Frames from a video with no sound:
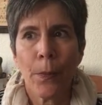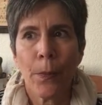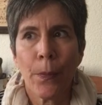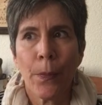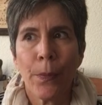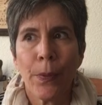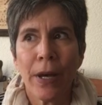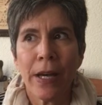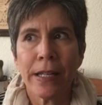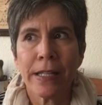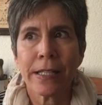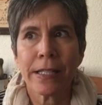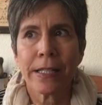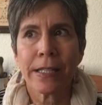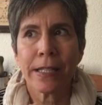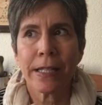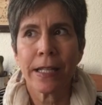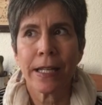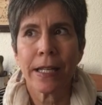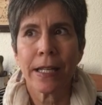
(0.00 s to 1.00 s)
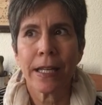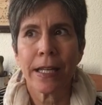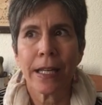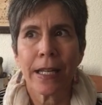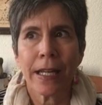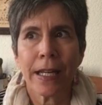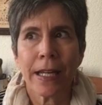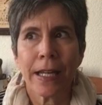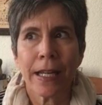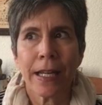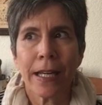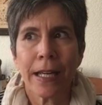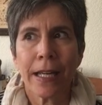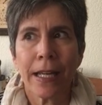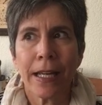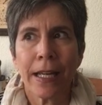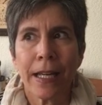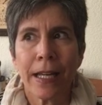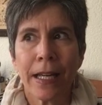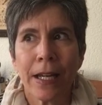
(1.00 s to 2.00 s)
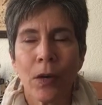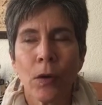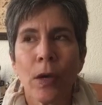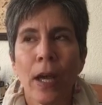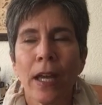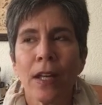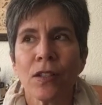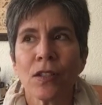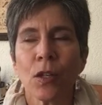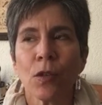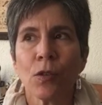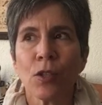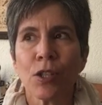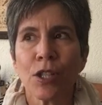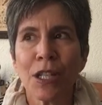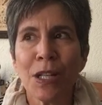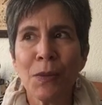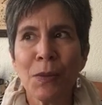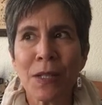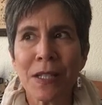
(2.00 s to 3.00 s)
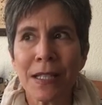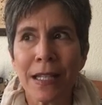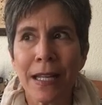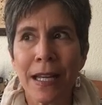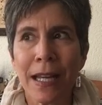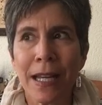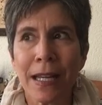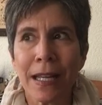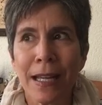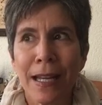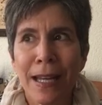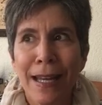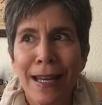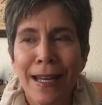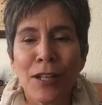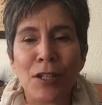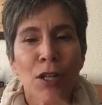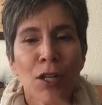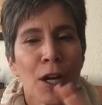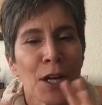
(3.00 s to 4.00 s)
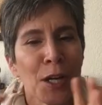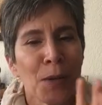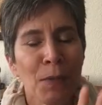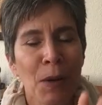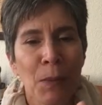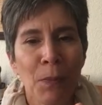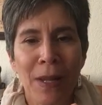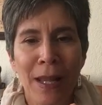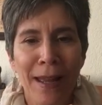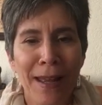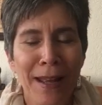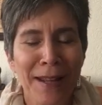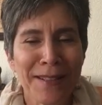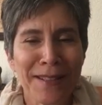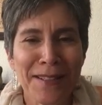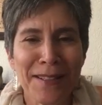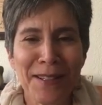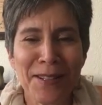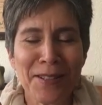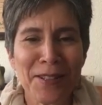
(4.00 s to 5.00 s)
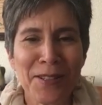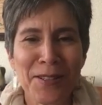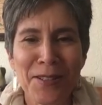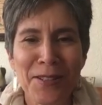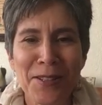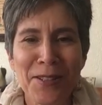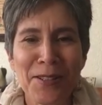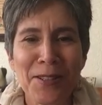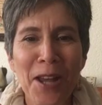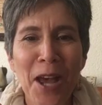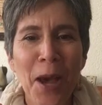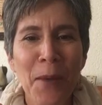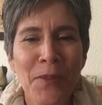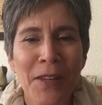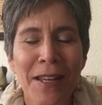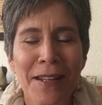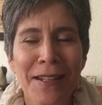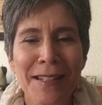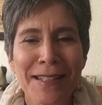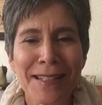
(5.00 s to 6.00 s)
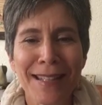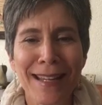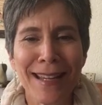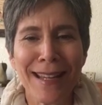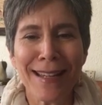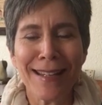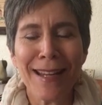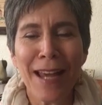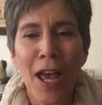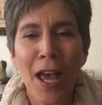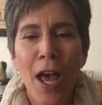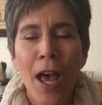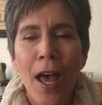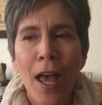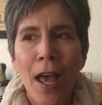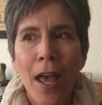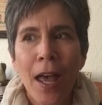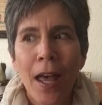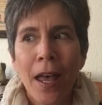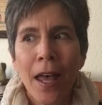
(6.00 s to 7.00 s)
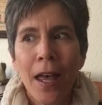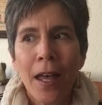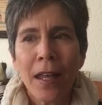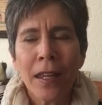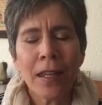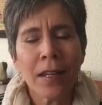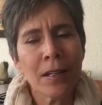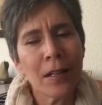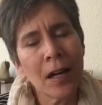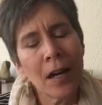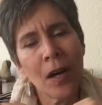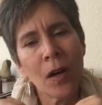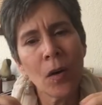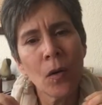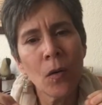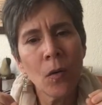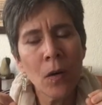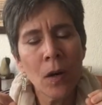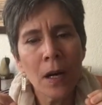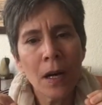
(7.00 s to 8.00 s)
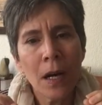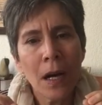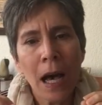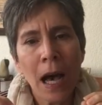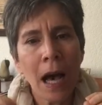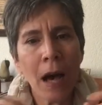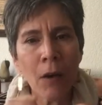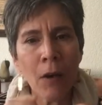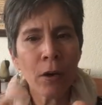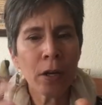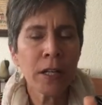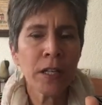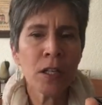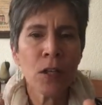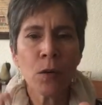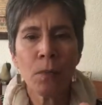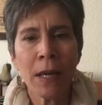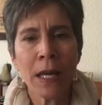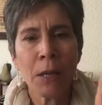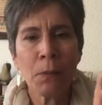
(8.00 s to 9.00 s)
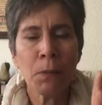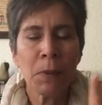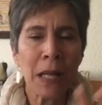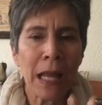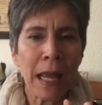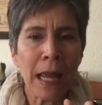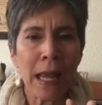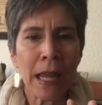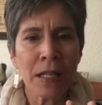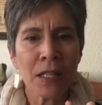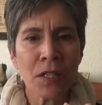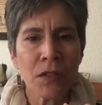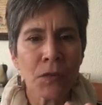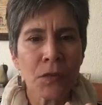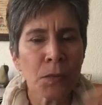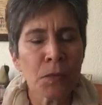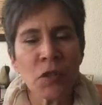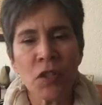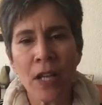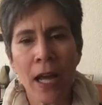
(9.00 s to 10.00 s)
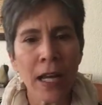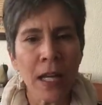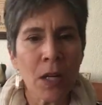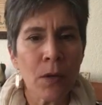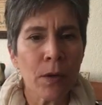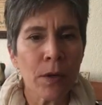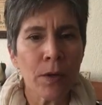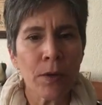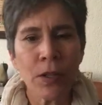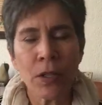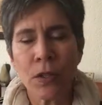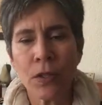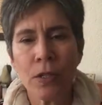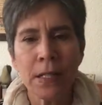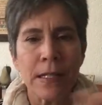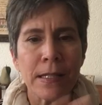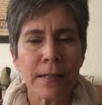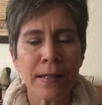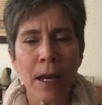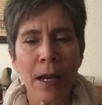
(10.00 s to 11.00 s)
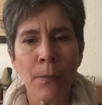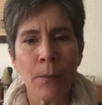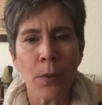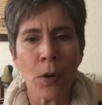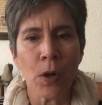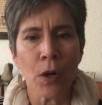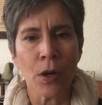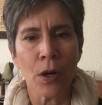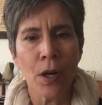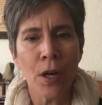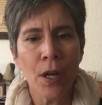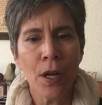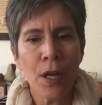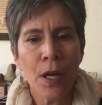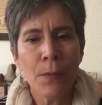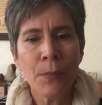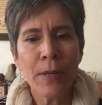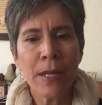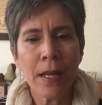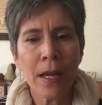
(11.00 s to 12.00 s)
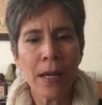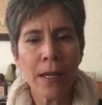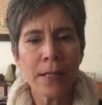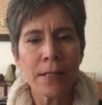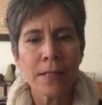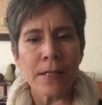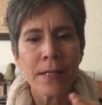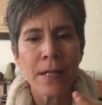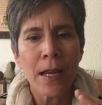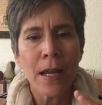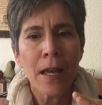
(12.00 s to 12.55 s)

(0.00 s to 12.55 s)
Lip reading: But, okay, so she was like talking about plans, and then she just stopped and said, you know, how can you make plans from January to December? Because